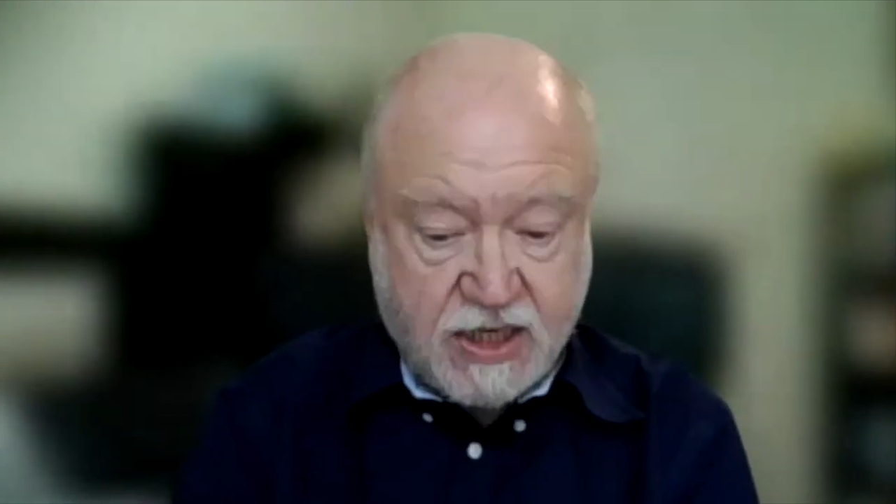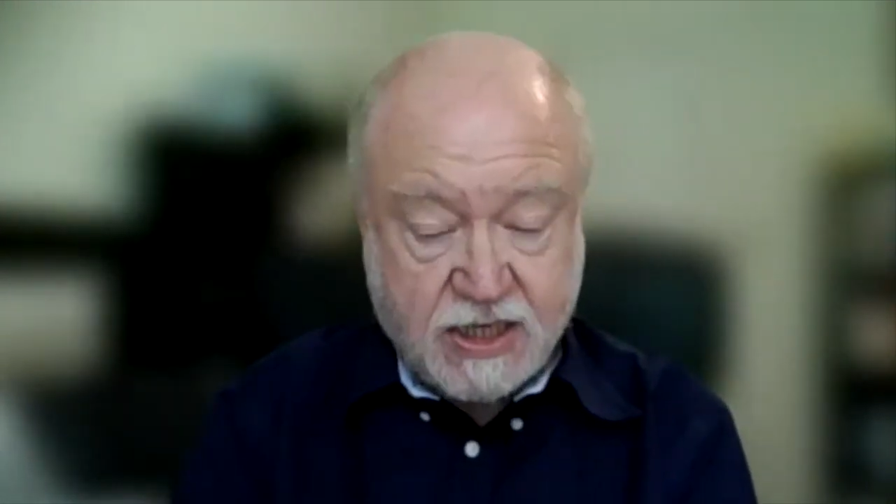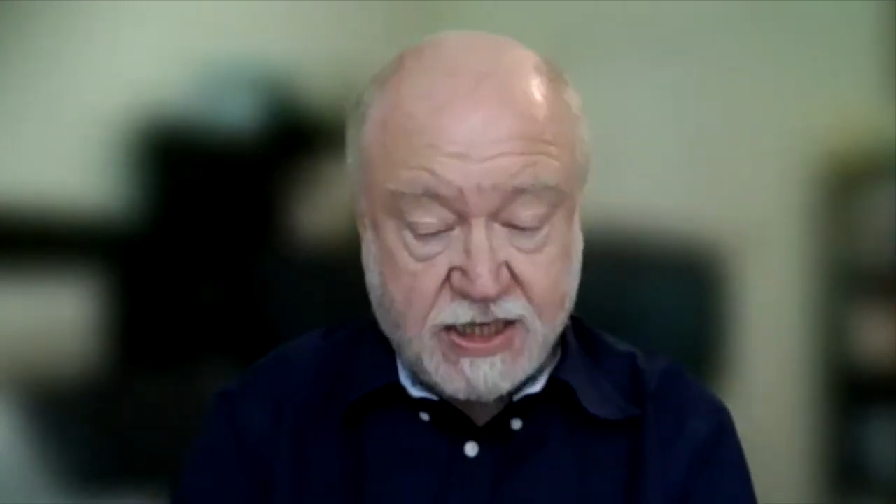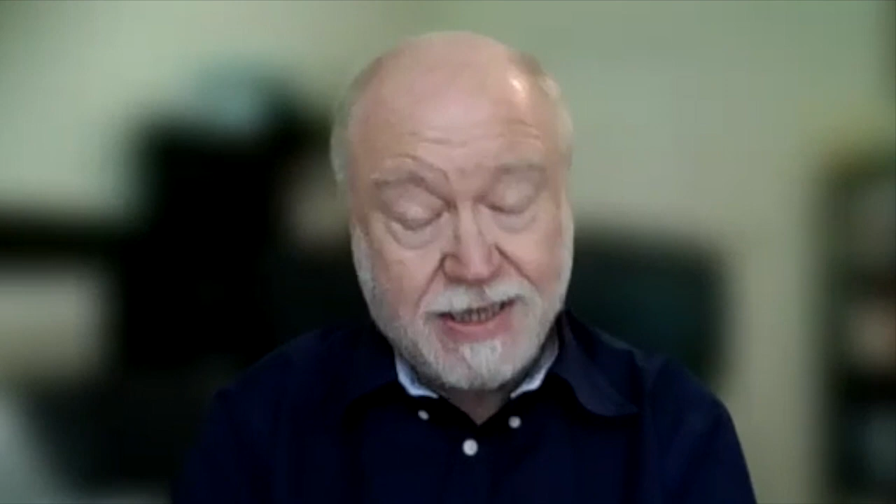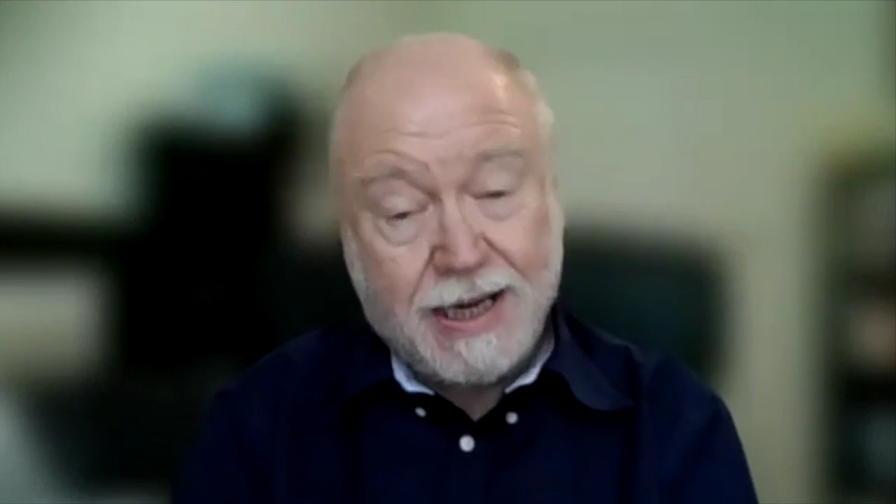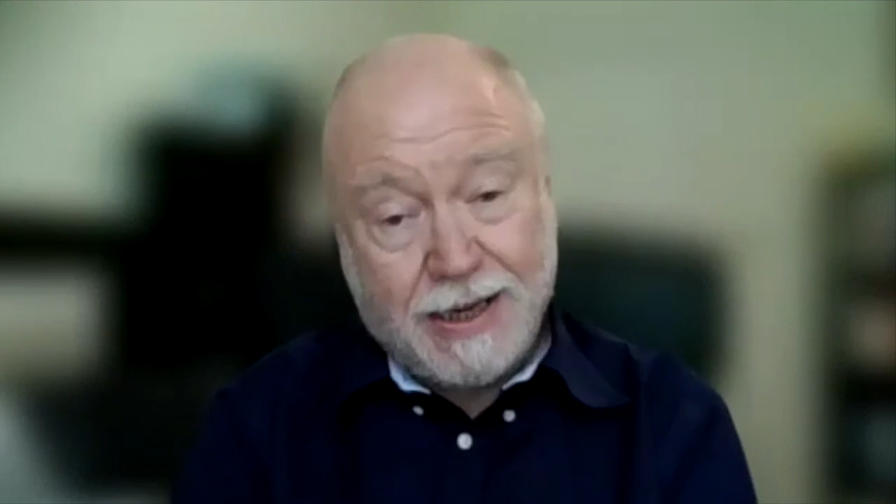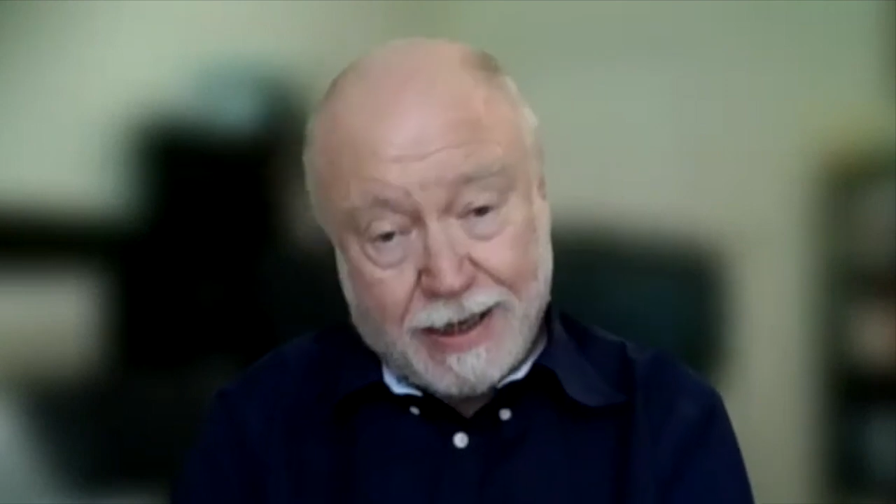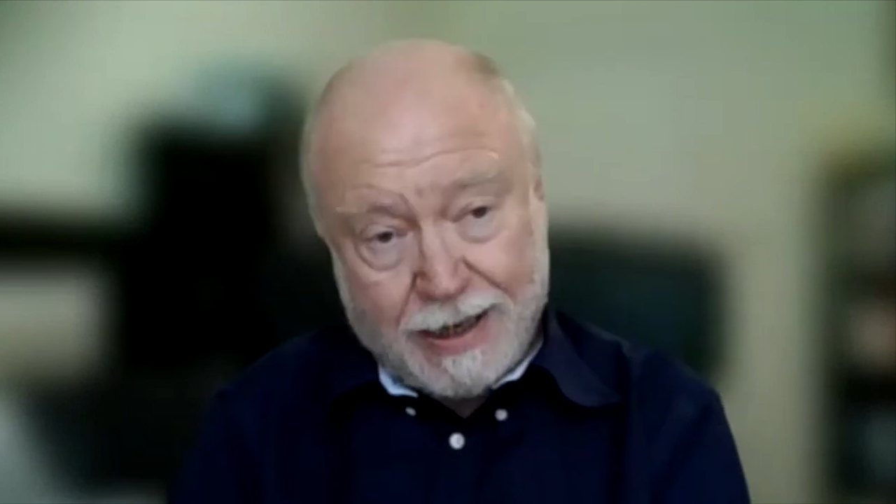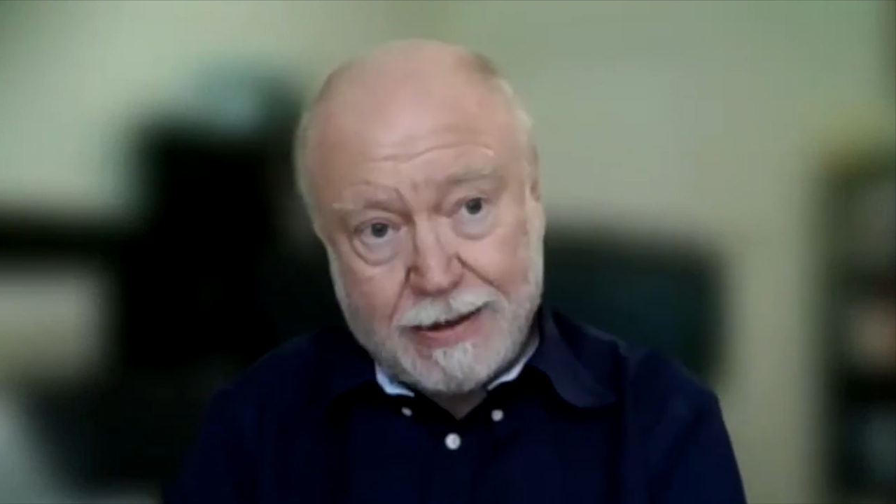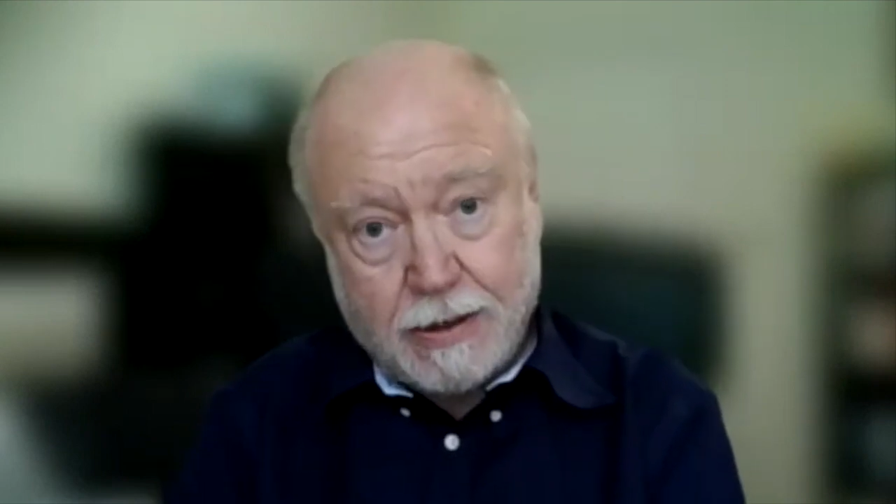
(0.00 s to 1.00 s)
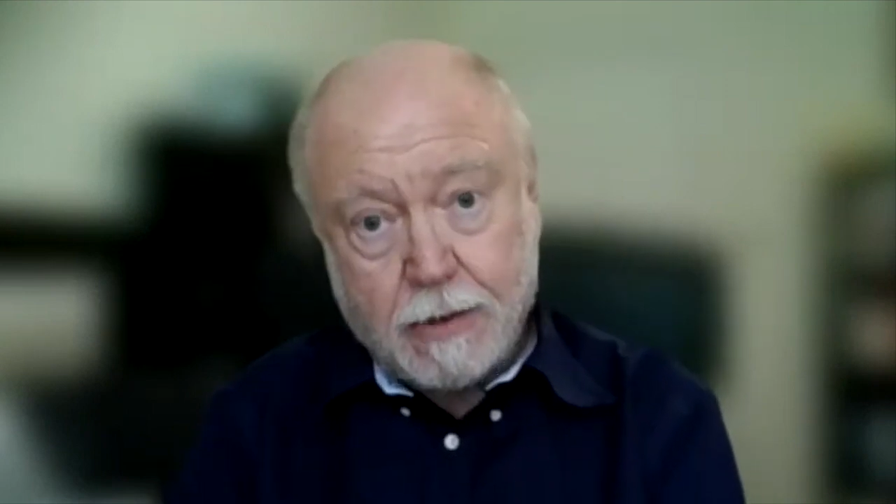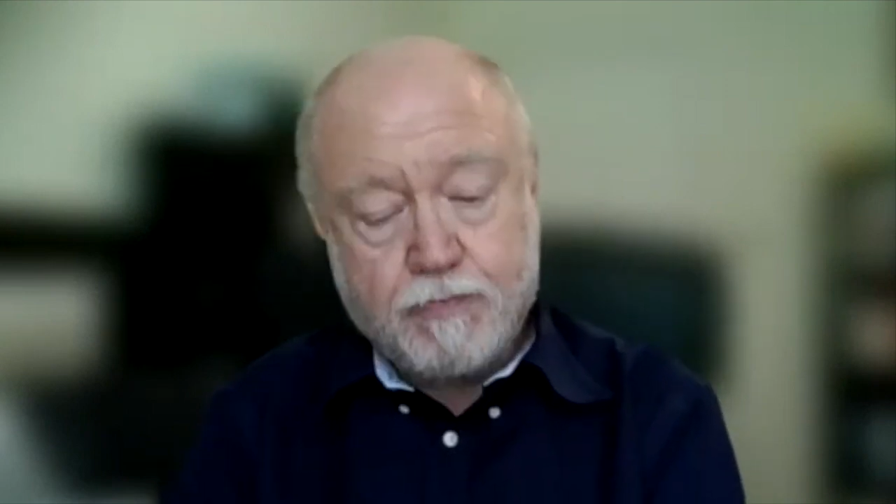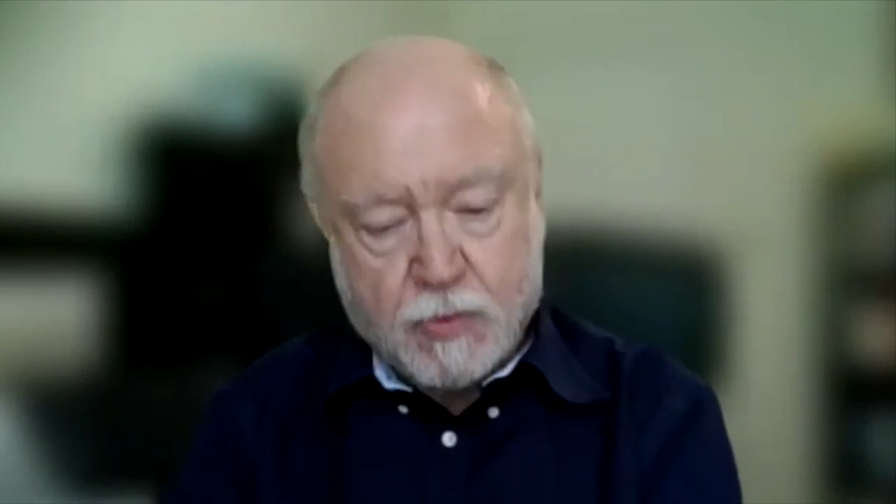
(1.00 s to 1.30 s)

disease and